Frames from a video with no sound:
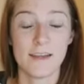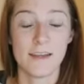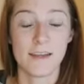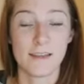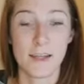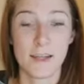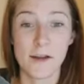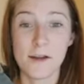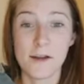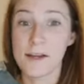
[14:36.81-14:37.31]

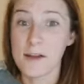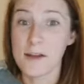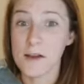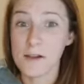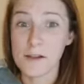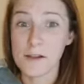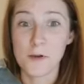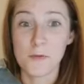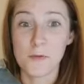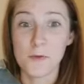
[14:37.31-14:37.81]

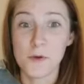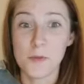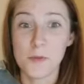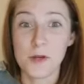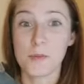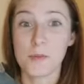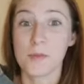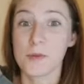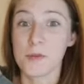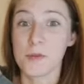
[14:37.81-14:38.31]
$30
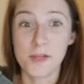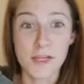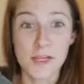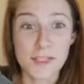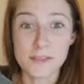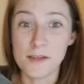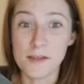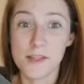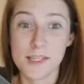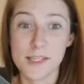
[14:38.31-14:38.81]
warmer
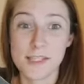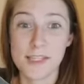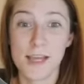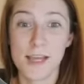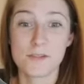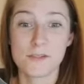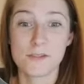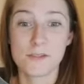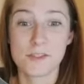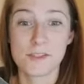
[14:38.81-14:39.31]
plus all this
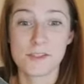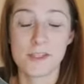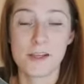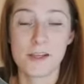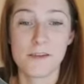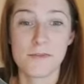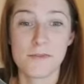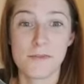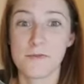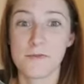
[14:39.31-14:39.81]
extra
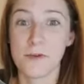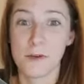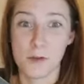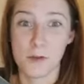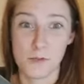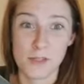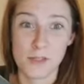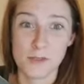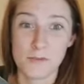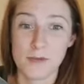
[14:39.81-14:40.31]
stuff for
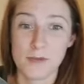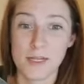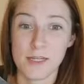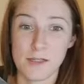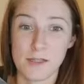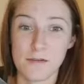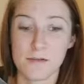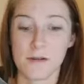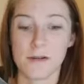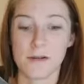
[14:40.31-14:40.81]
only
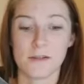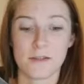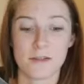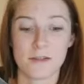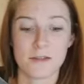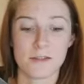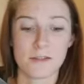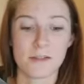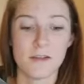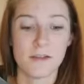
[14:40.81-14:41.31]

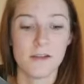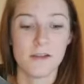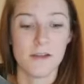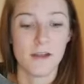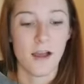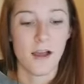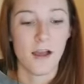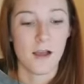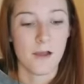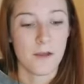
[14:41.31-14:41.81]
$22.
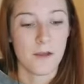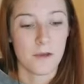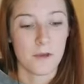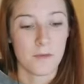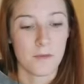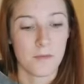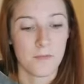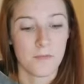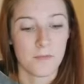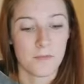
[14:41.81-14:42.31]

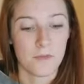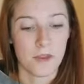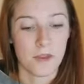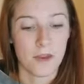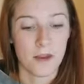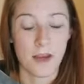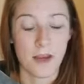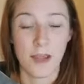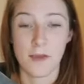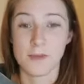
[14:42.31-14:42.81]
Um,
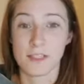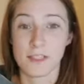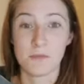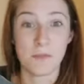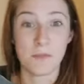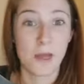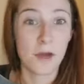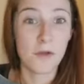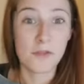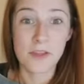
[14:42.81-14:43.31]
you know,
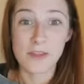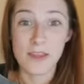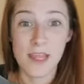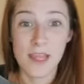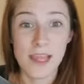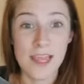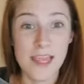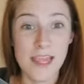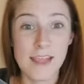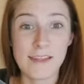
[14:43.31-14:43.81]
smell the
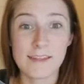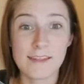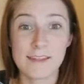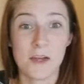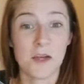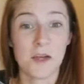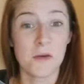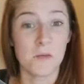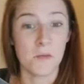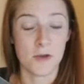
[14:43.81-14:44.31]
things,
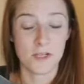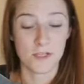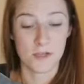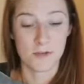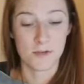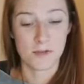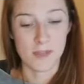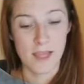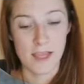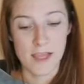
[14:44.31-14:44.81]
tell them what you
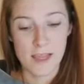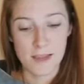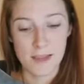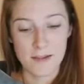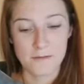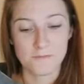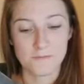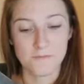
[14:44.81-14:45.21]
think,